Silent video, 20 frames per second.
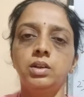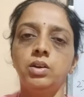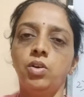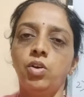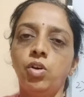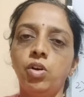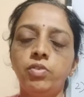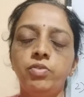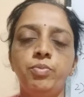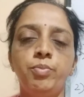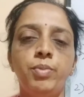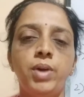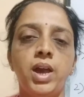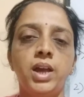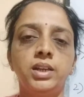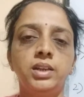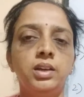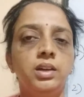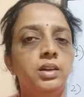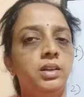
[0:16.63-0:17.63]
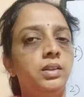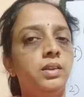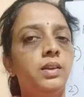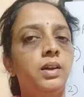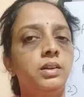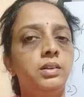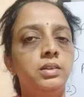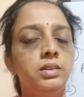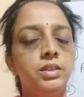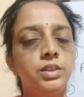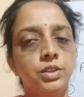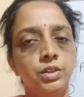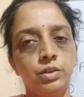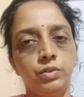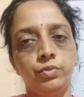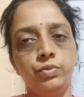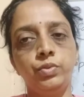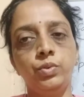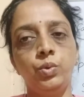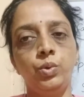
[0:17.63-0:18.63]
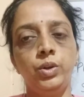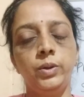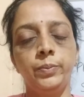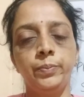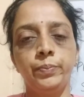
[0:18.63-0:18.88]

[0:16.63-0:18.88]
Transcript: of man, that is food.